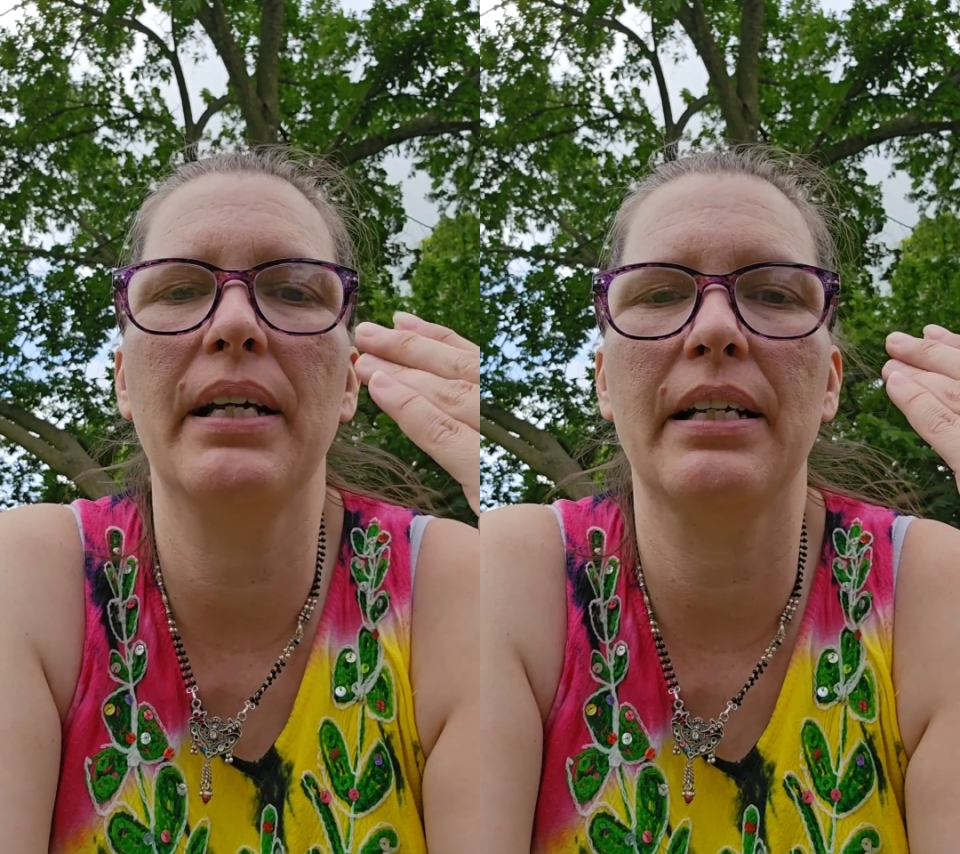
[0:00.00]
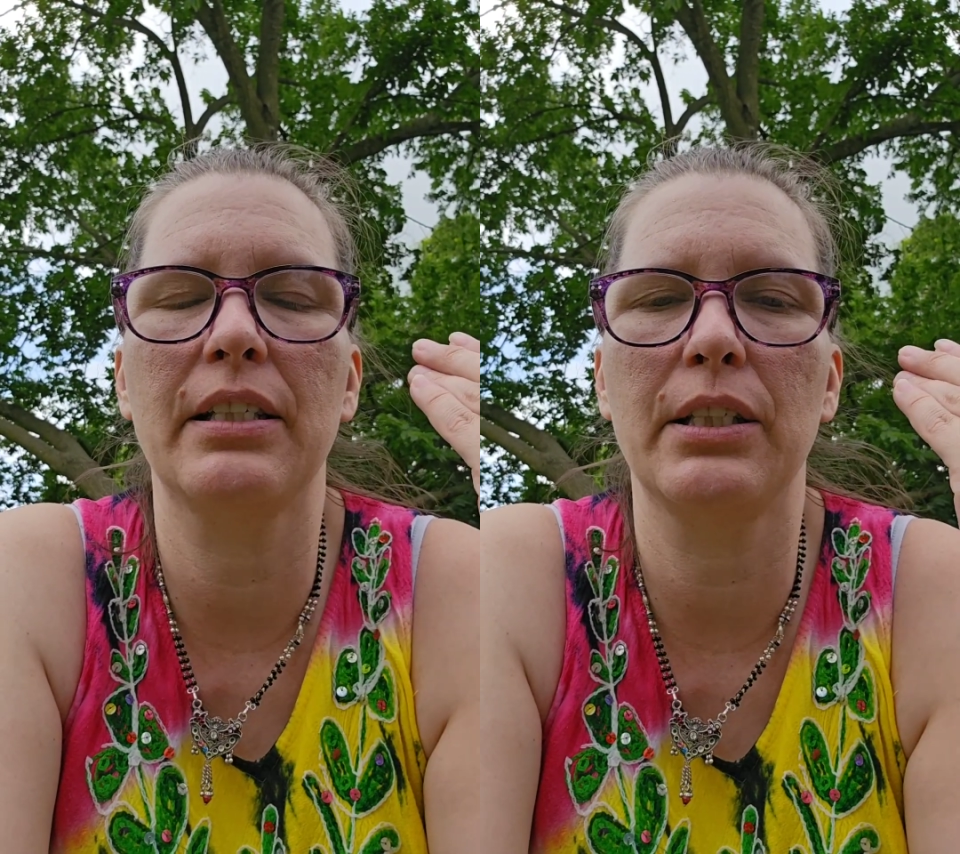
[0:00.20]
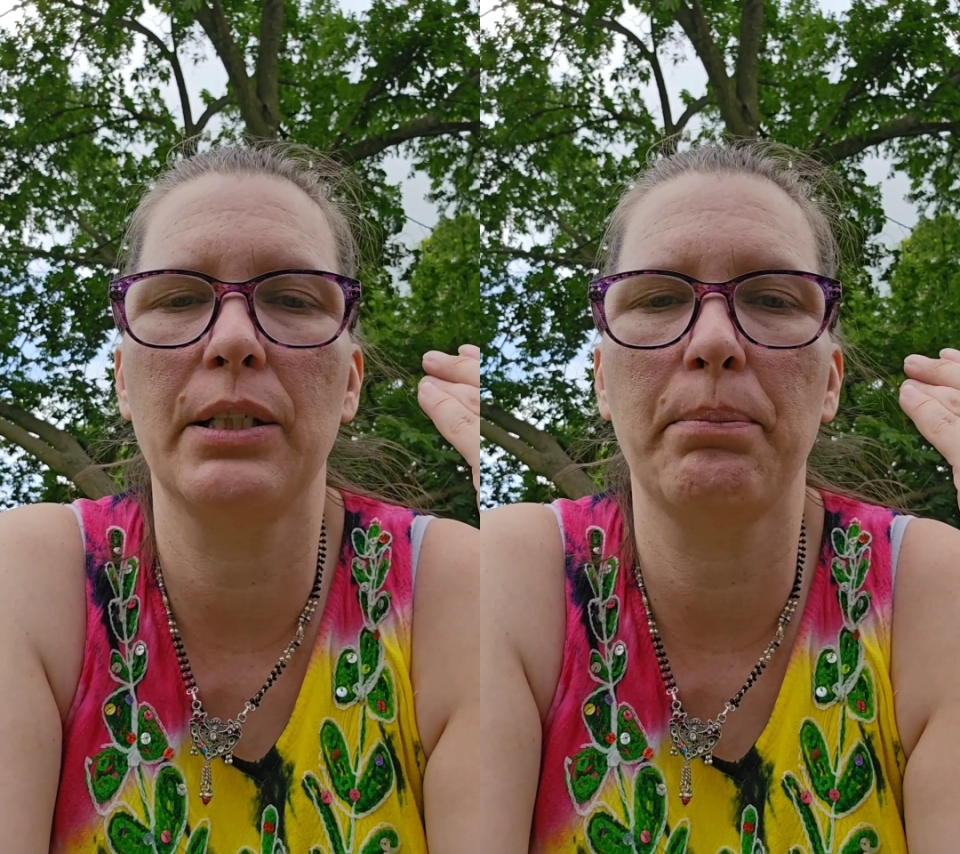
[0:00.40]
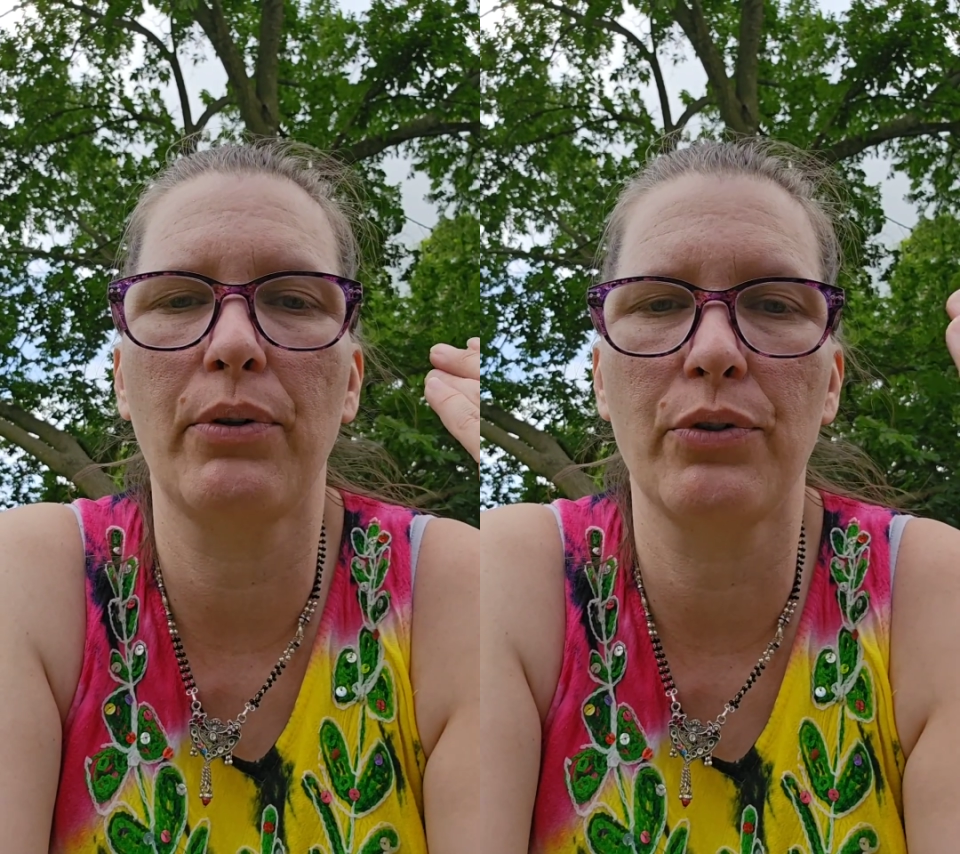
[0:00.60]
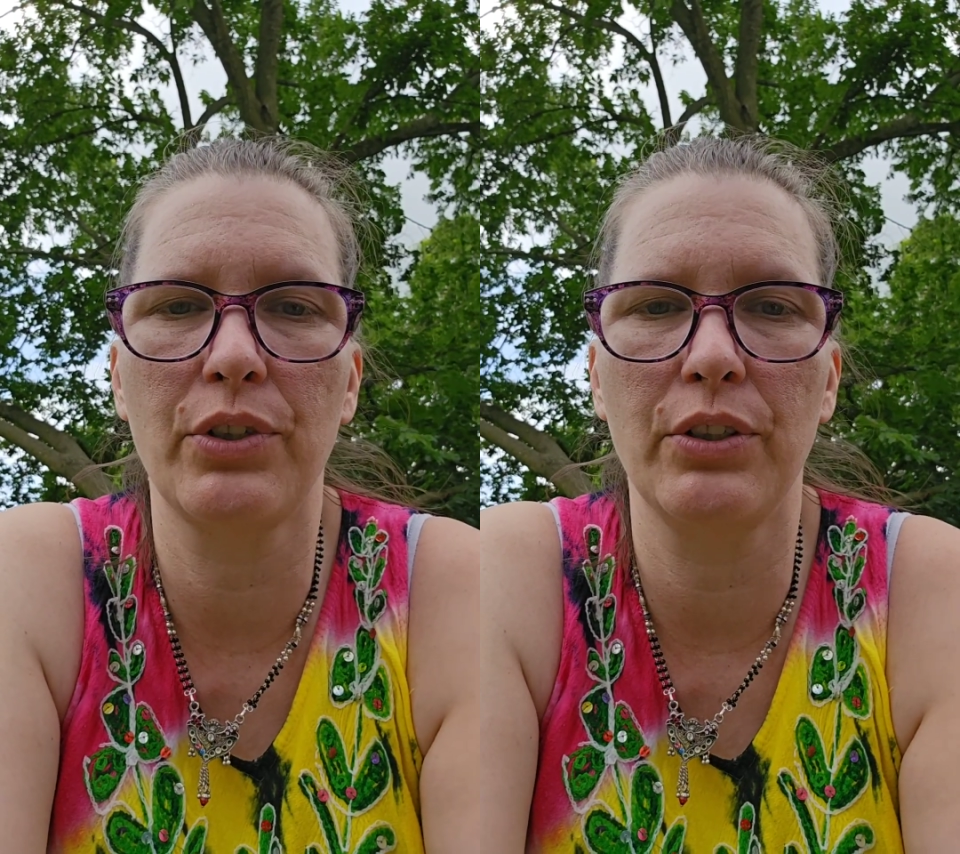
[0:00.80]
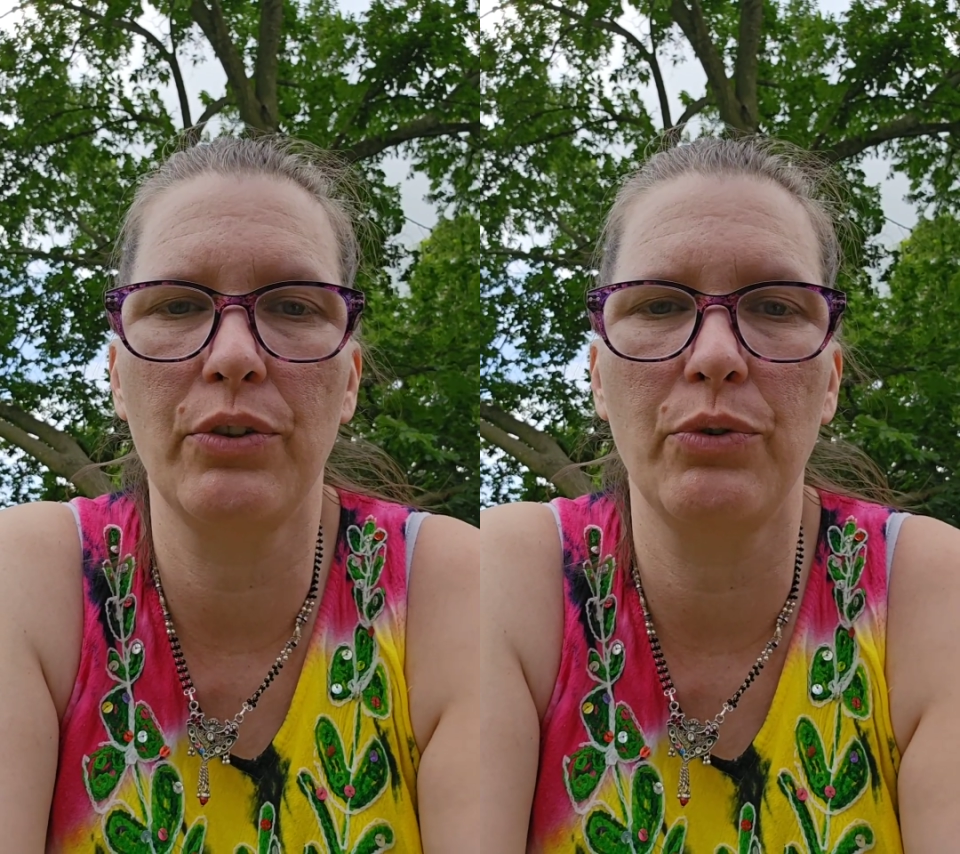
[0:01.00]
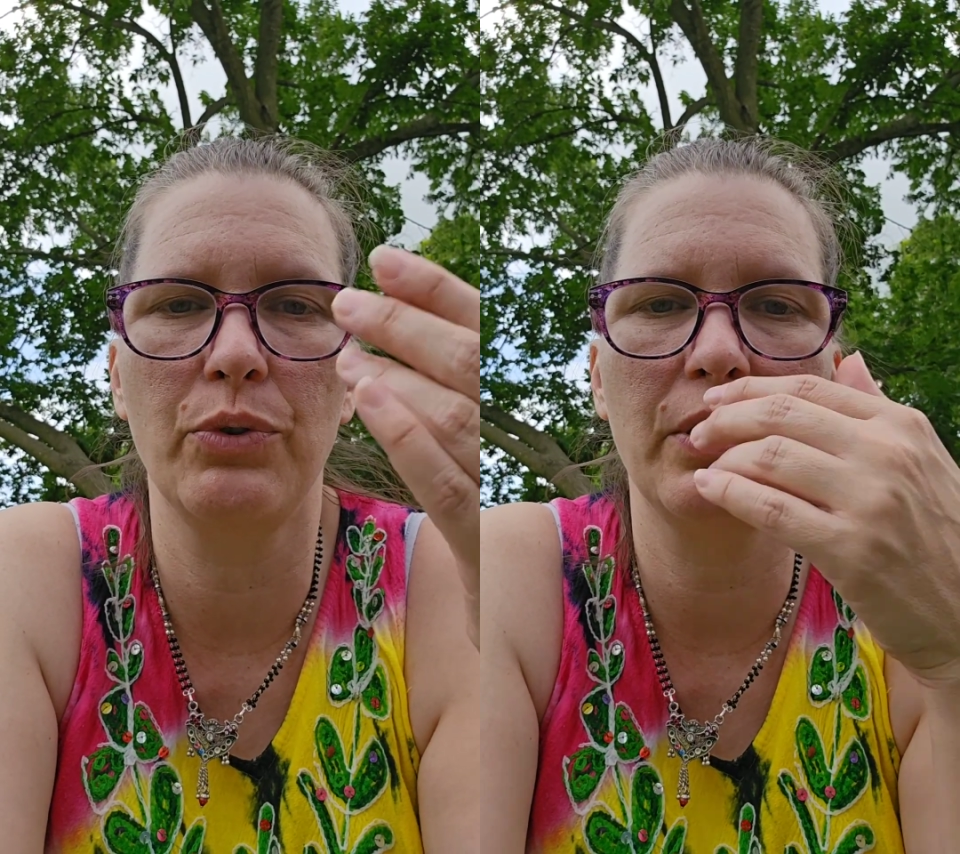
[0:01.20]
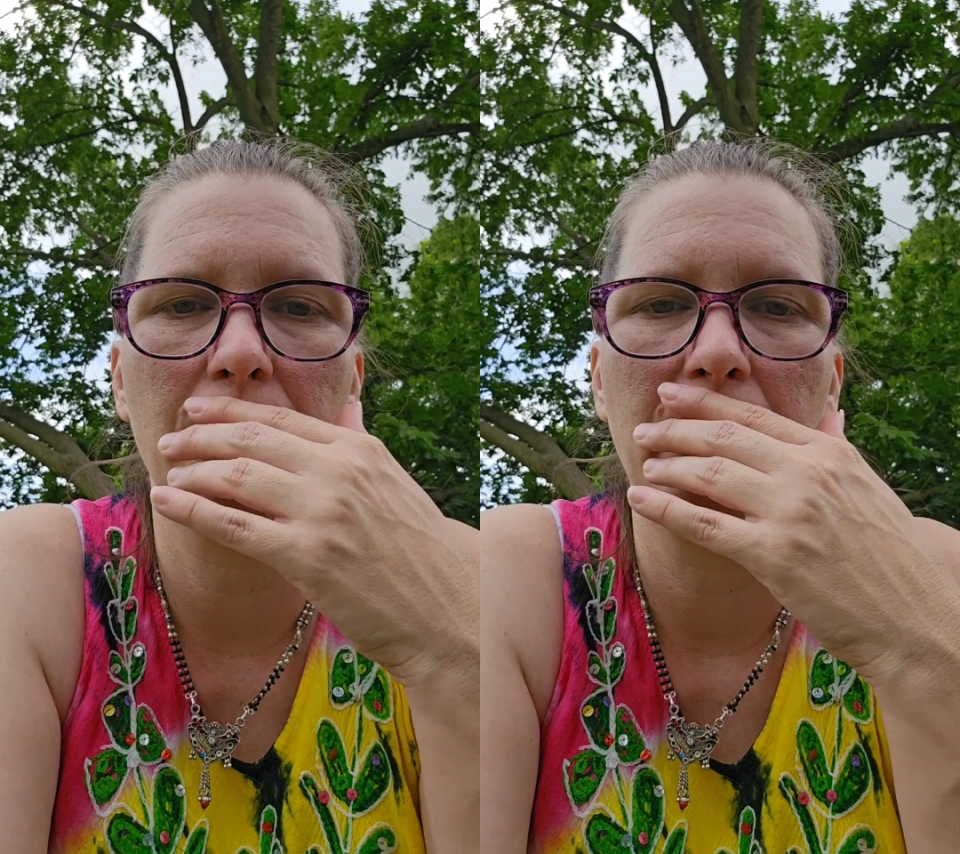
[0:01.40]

as the person who's